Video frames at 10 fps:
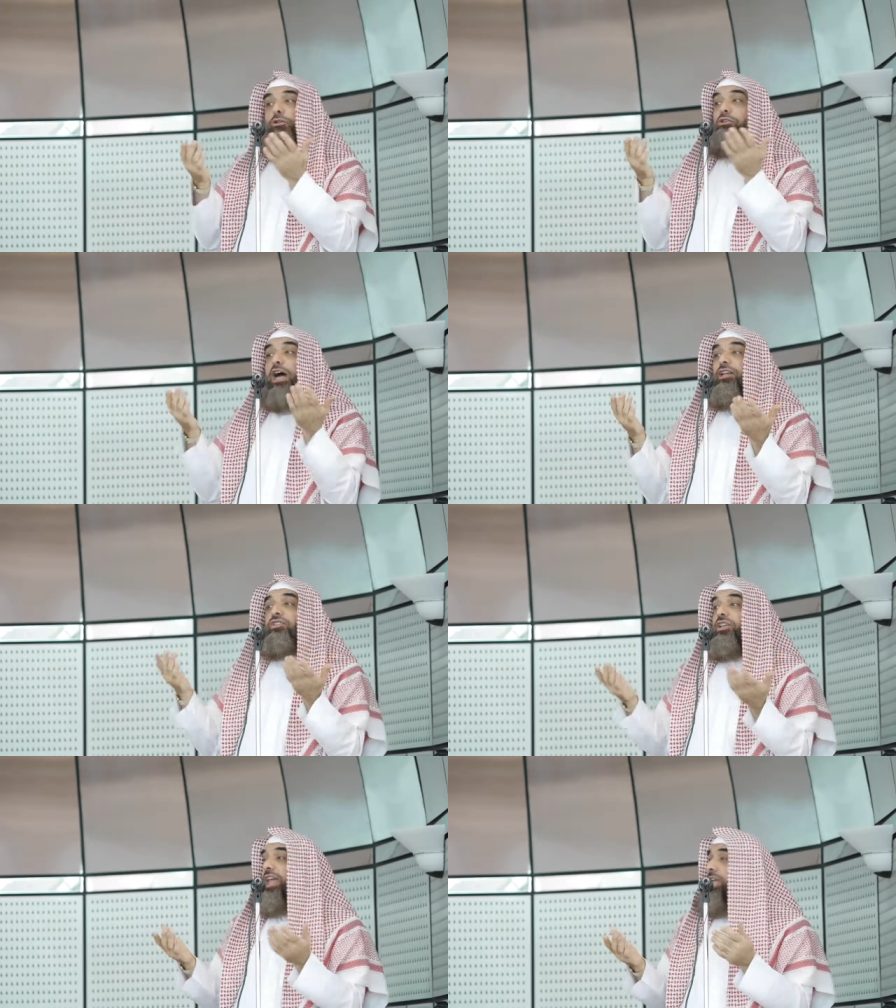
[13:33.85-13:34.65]
could not
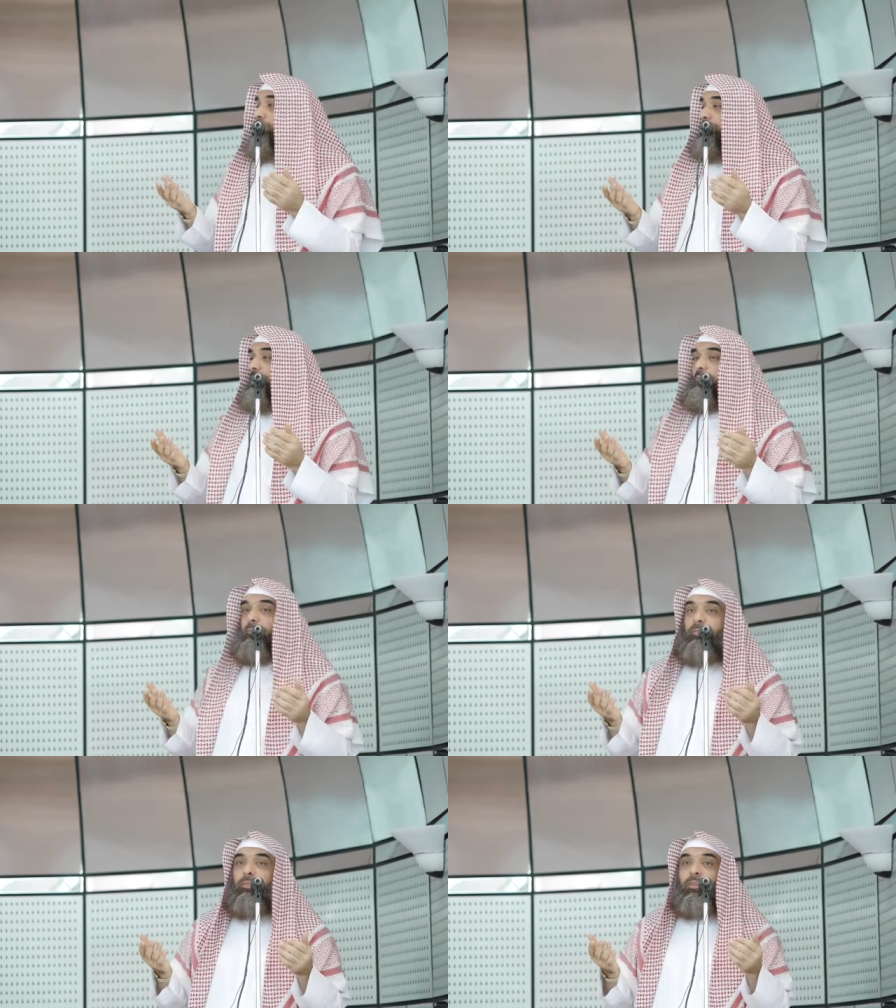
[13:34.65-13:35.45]
escape.
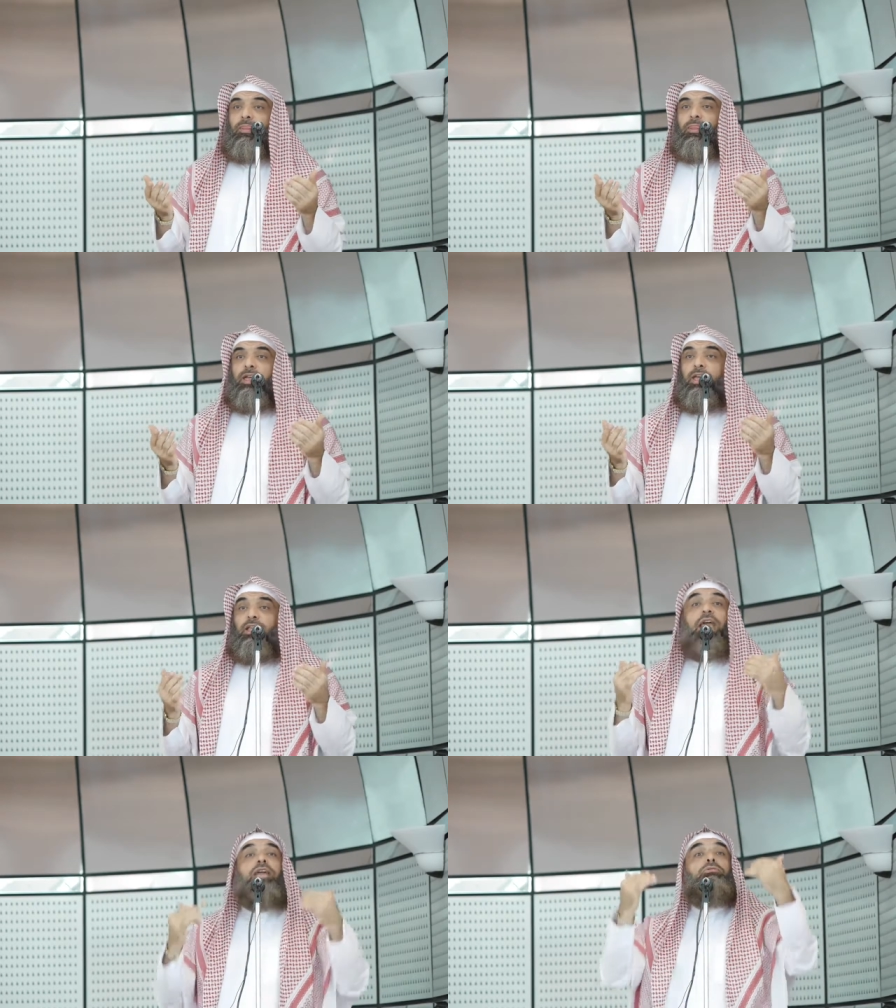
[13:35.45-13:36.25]

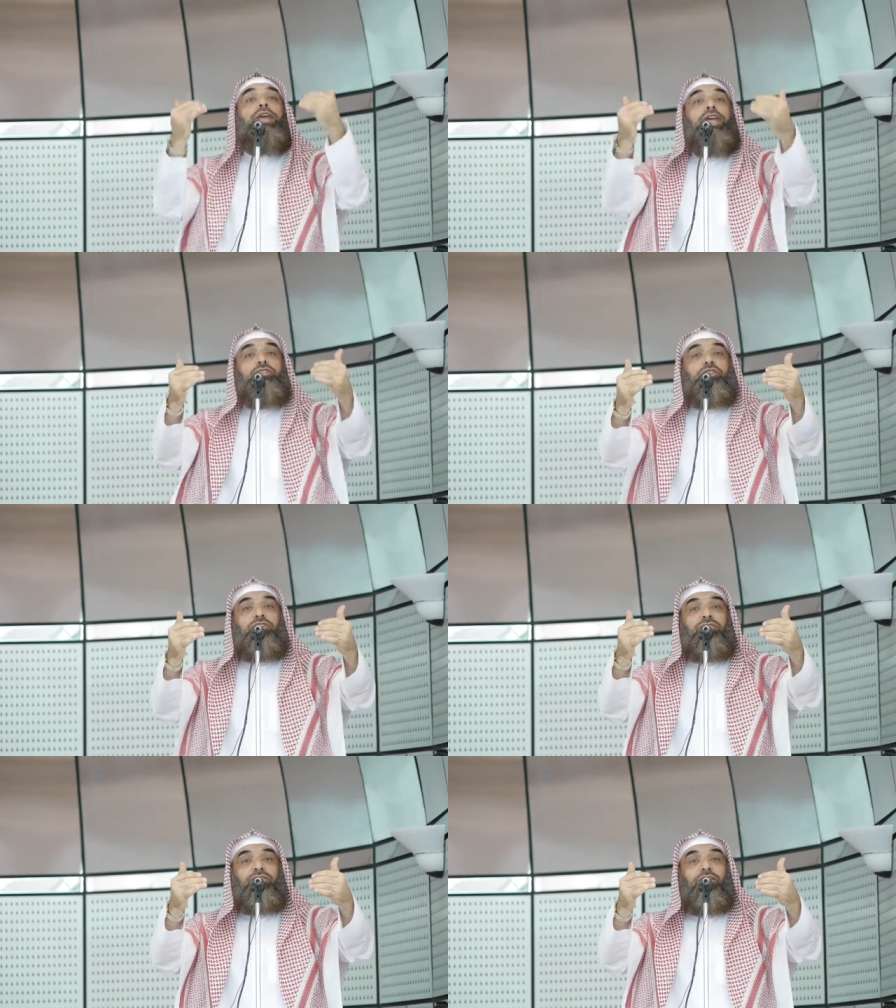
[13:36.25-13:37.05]
They
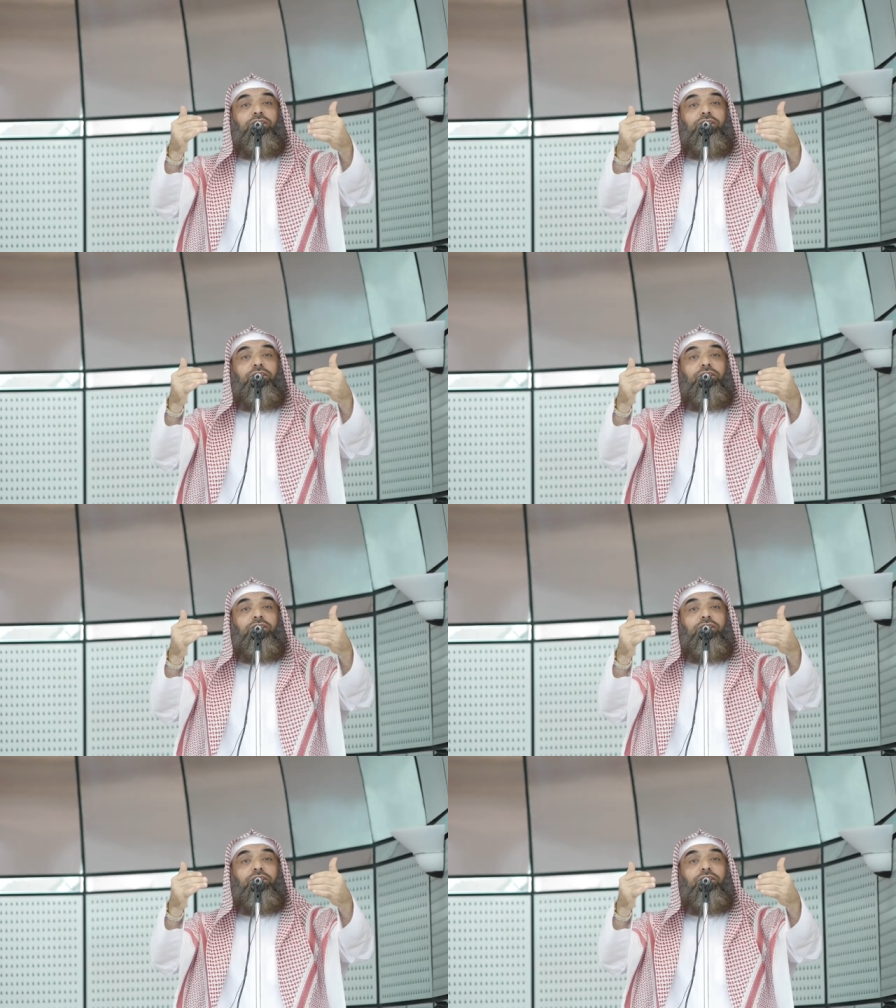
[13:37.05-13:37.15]
reached